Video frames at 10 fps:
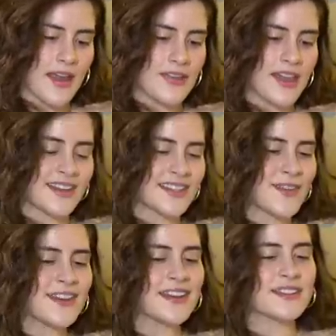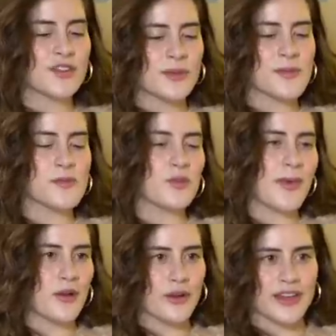and then it's funny because so many people will
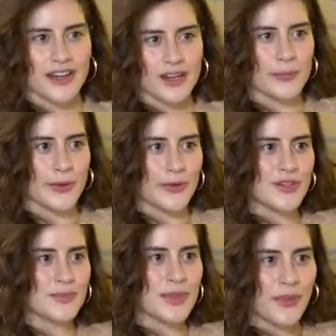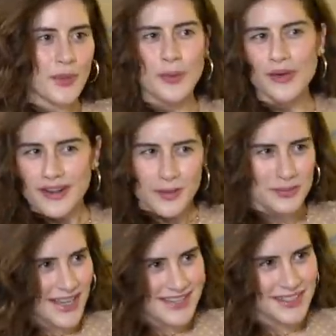buy organic produce, but then they'll put it in a
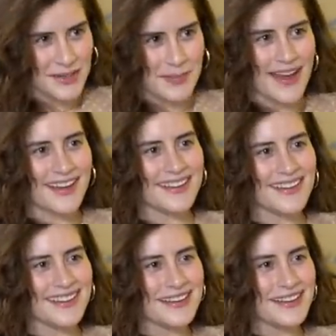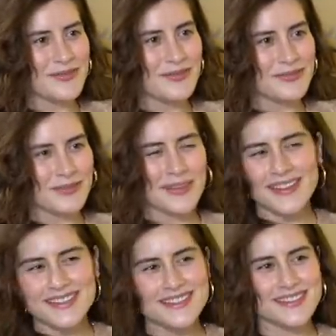plastic bag. I'm like,
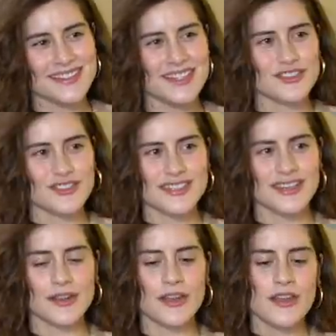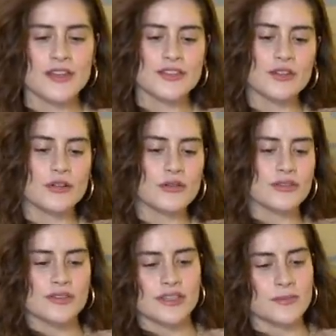that's that's interesting. Mm-hmm.
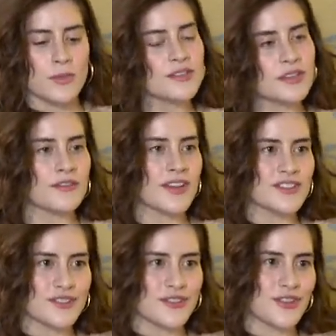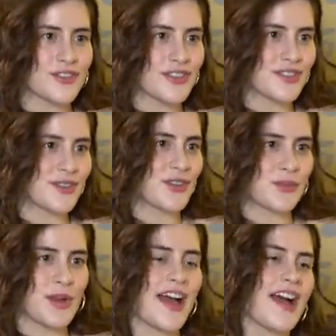So most conventional grocery
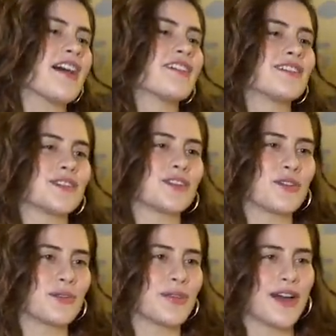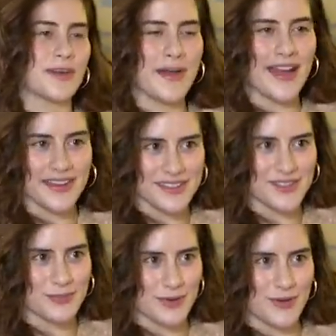stores will have, you know, the
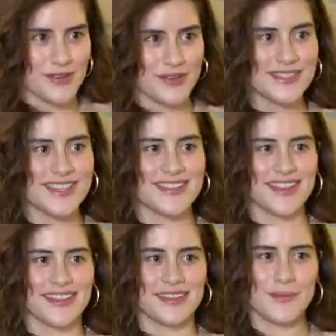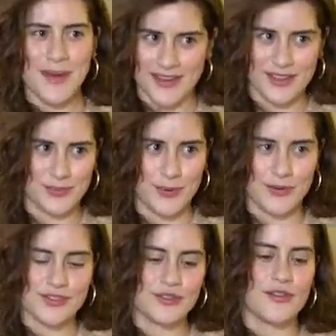unpackaged produce and then the packaged
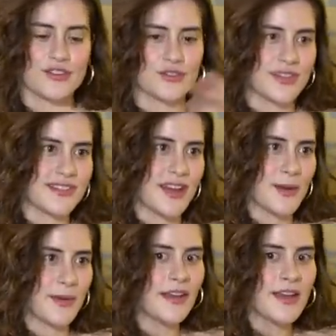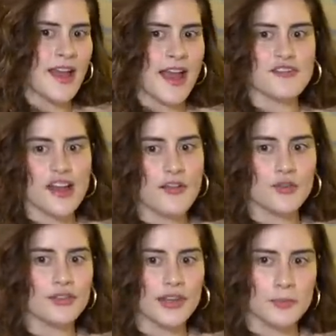produce, so you have a choice there. But I've
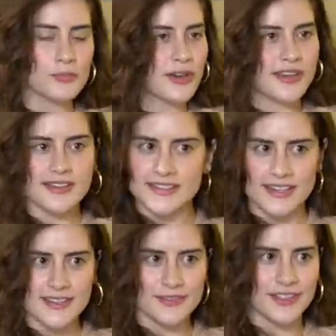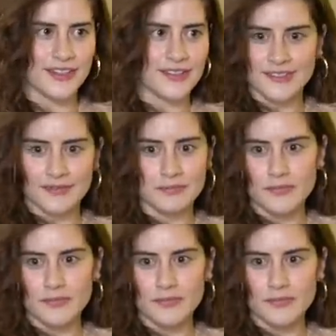traveled like pretty extensively